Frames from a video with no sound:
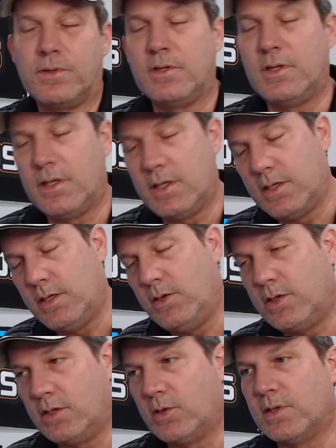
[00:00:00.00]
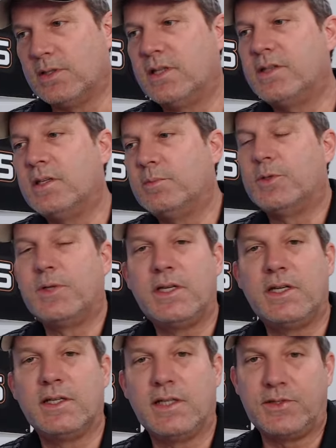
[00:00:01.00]
You can go to lithium on
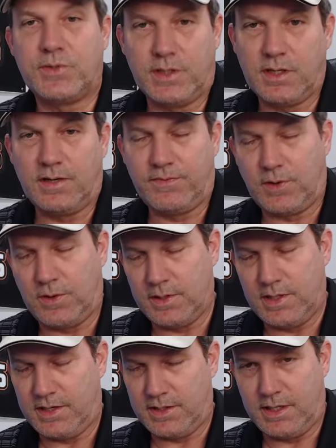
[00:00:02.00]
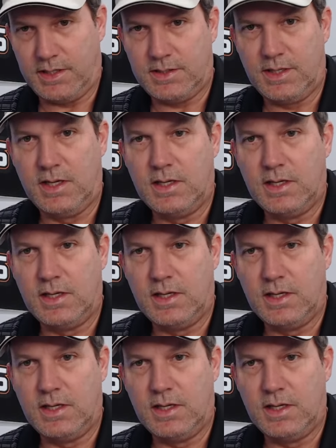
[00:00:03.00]
any electric golf cart nowadays.